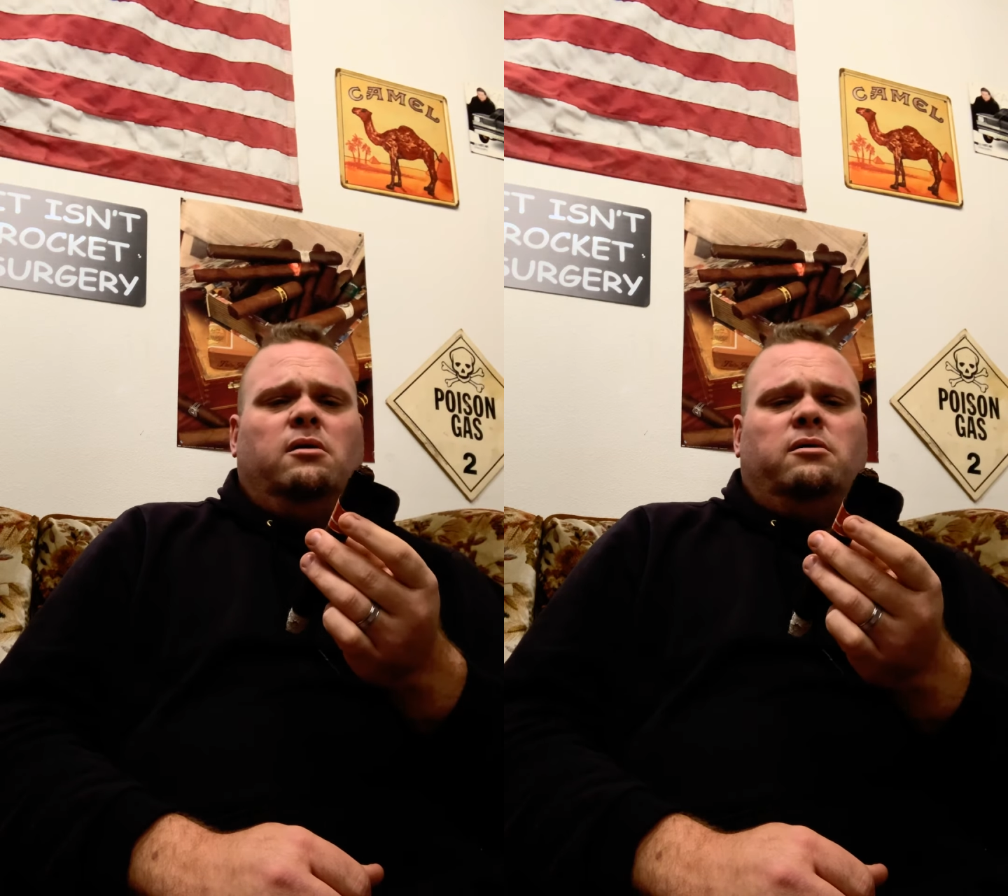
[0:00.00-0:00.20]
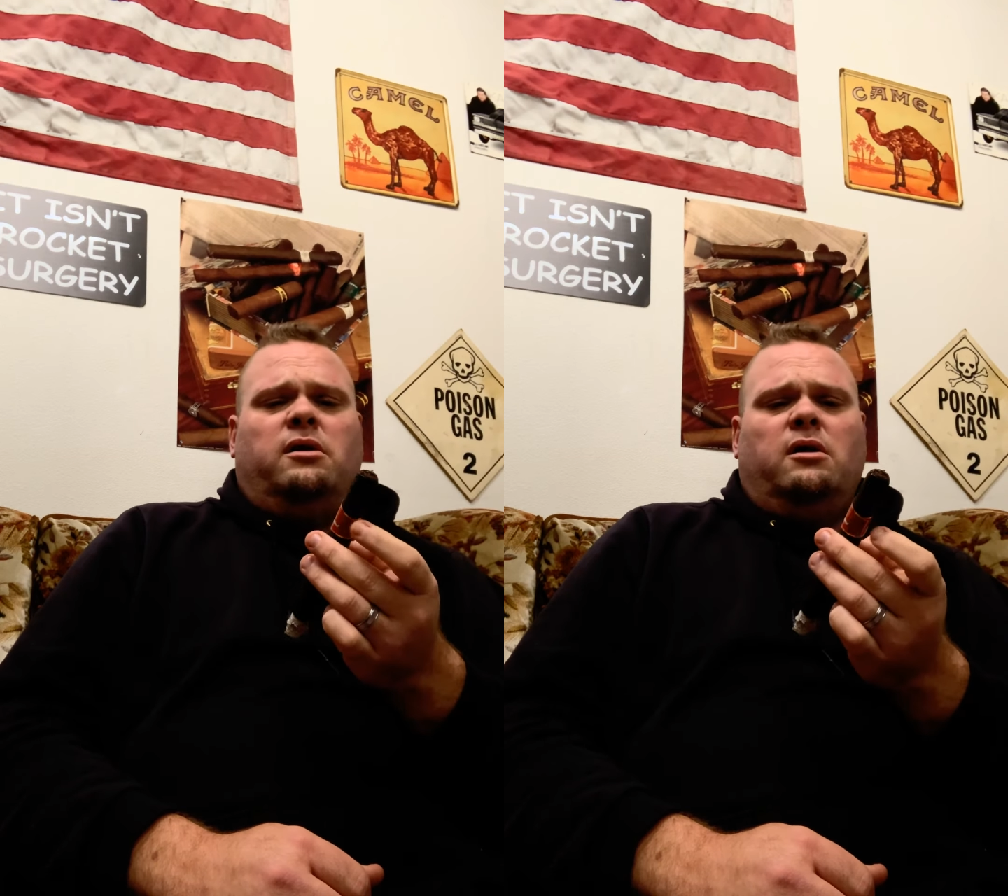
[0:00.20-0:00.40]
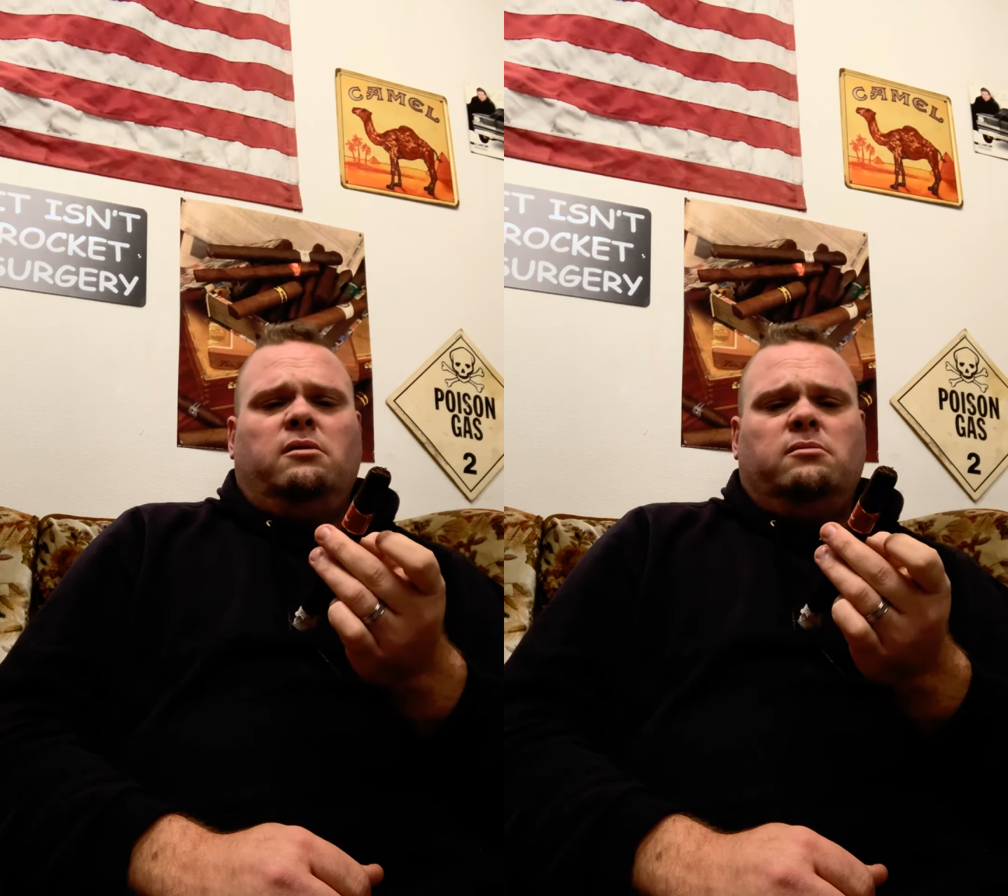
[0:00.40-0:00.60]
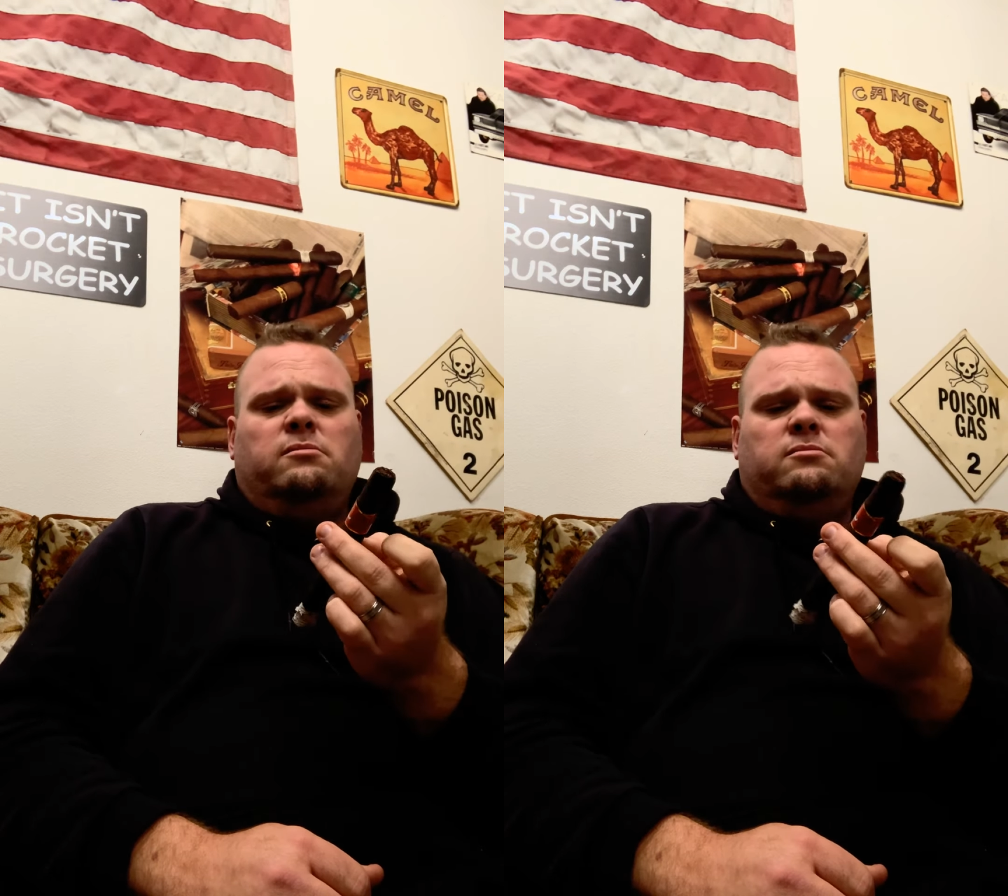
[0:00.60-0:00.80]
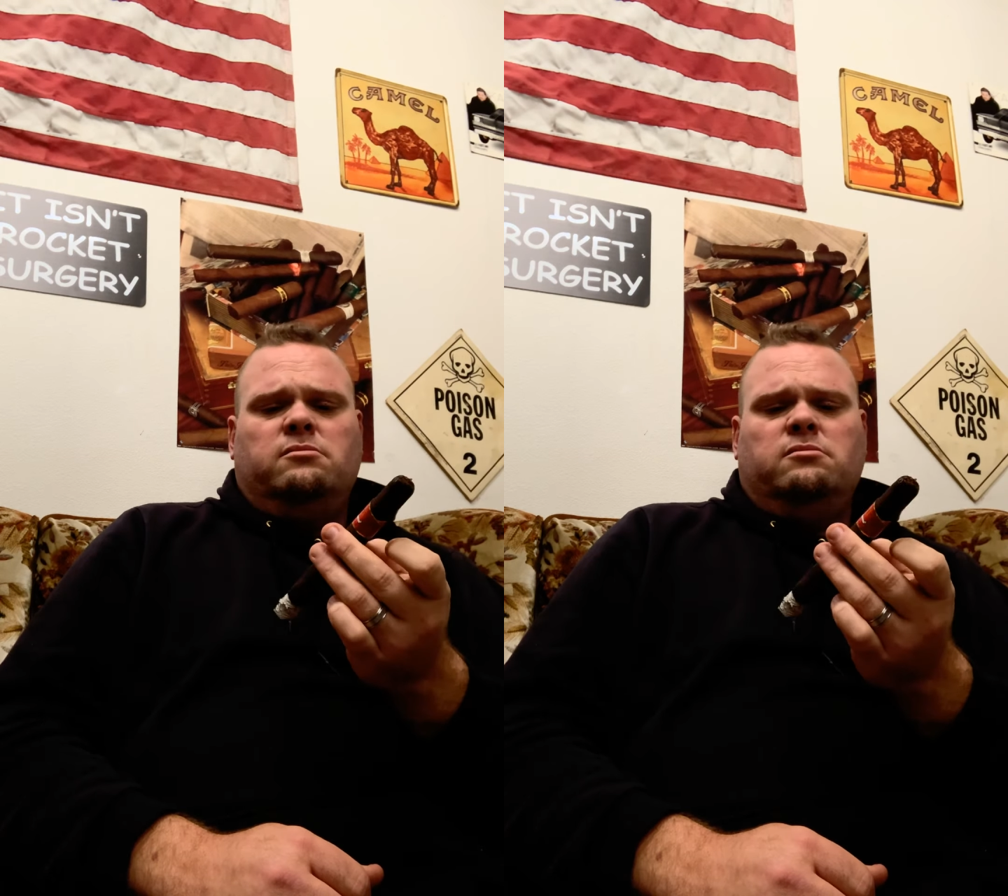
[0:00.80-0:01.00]
then
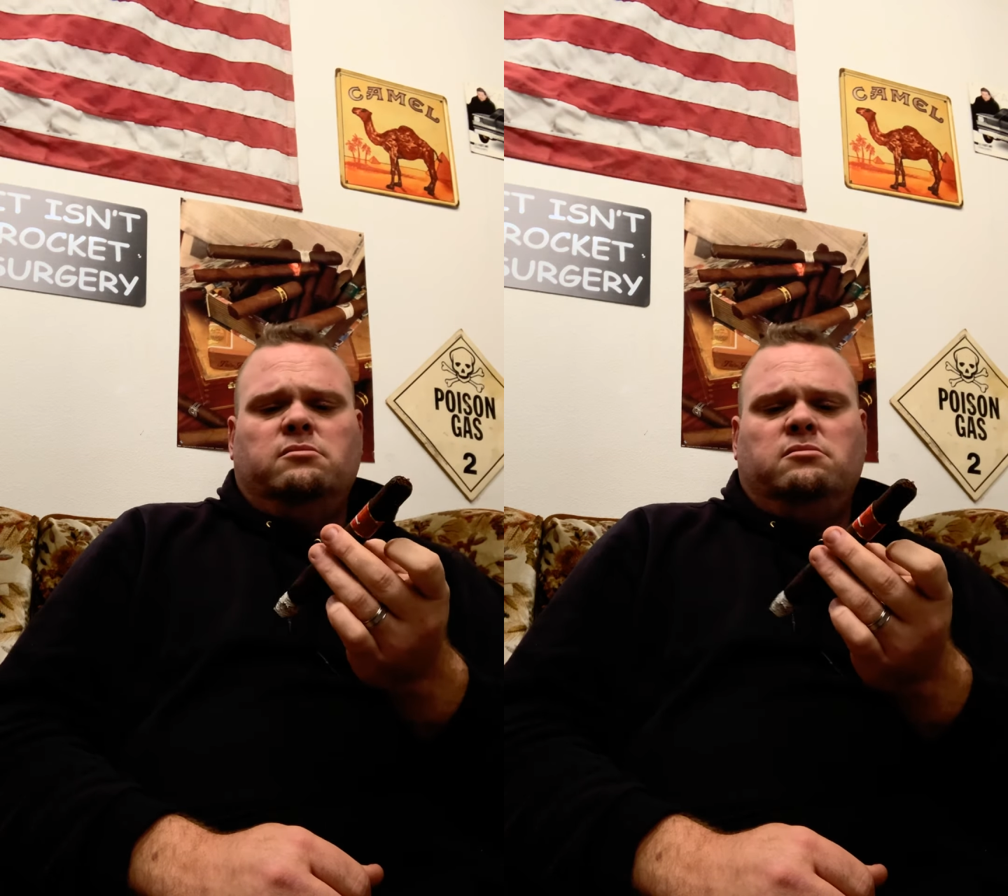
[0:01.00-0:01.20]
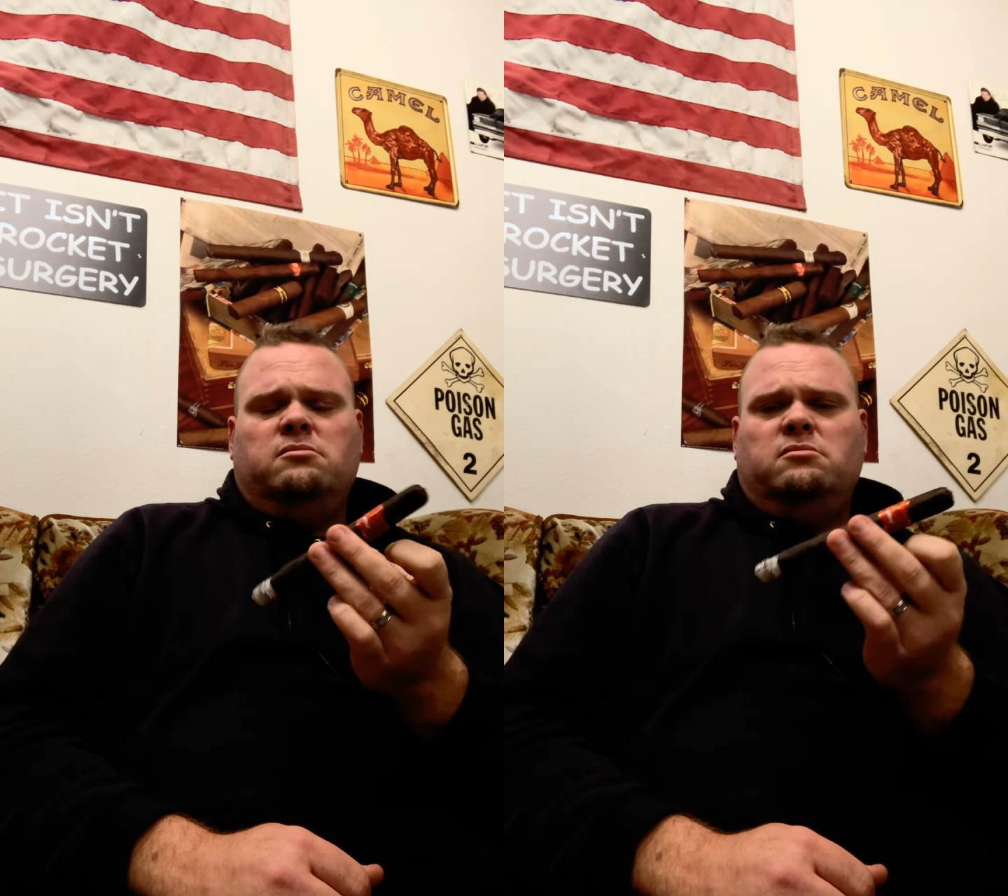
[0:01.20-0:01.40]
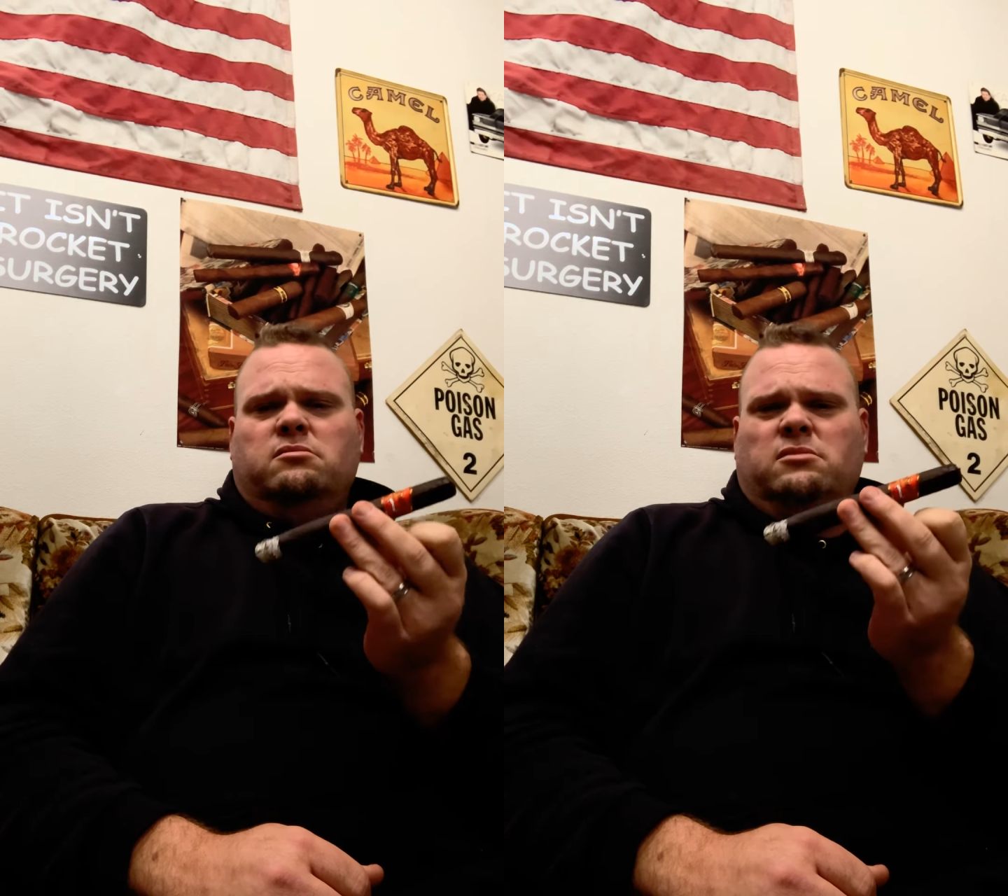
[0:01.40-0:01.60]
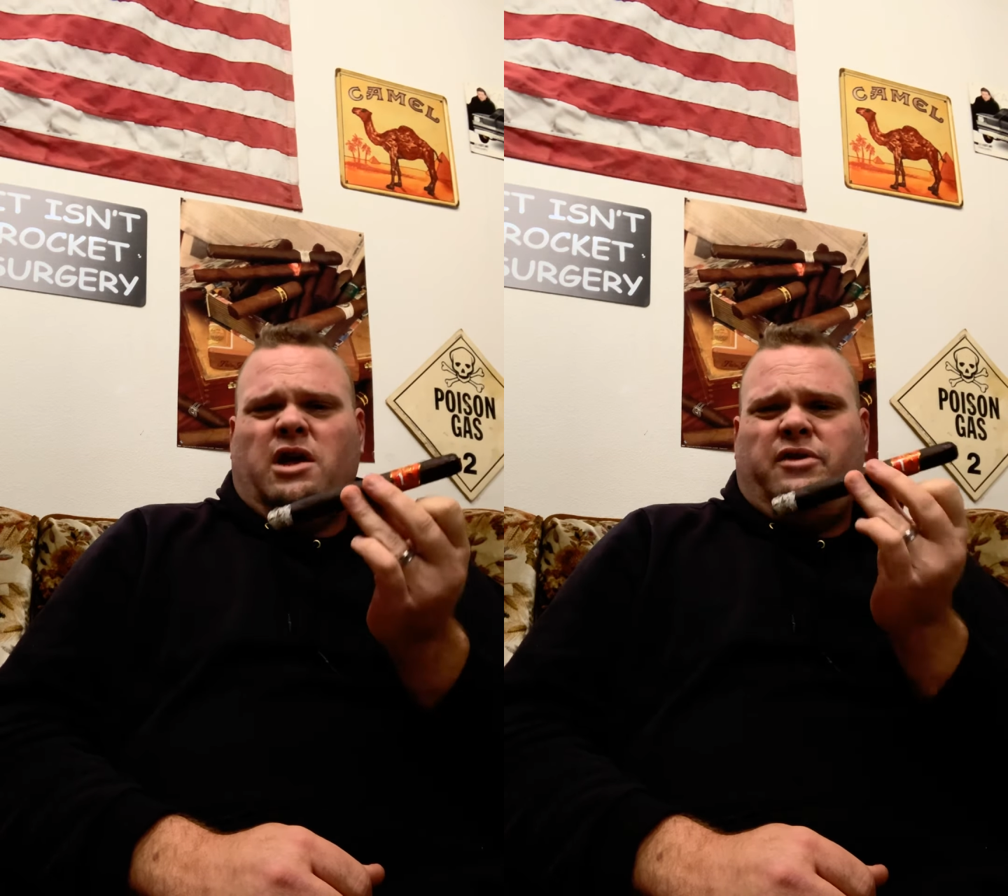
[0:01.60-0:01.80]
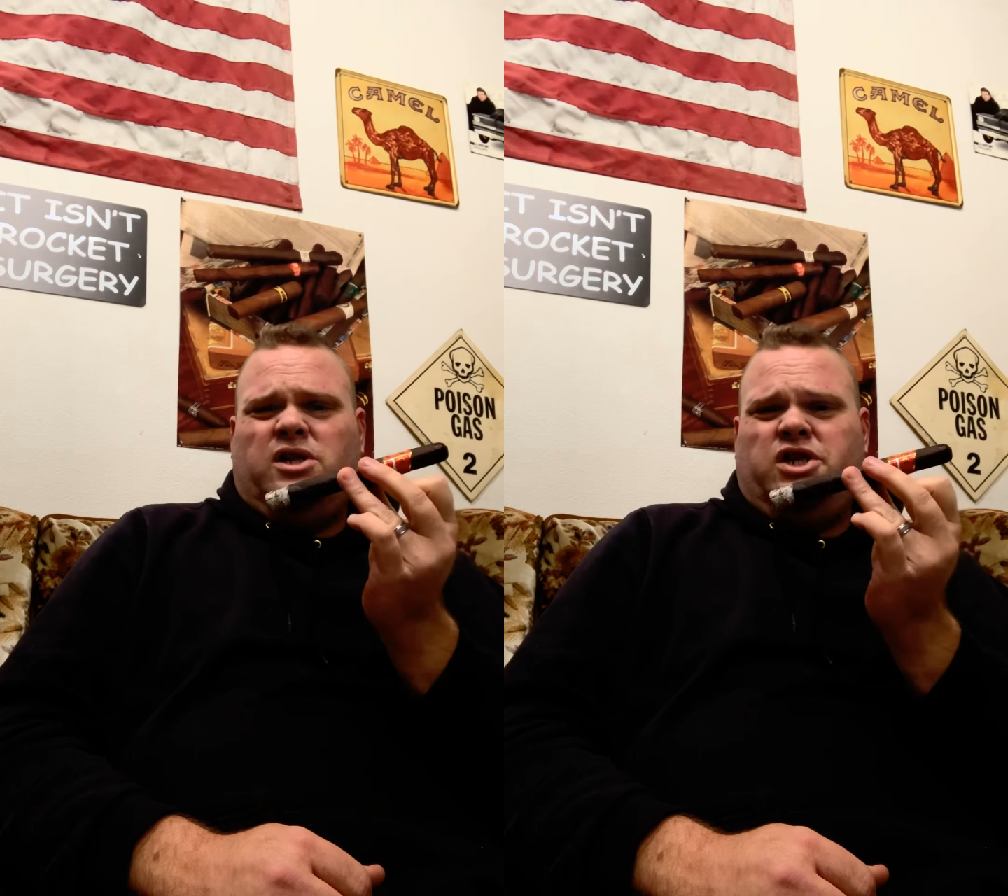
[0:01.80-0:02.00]
nothing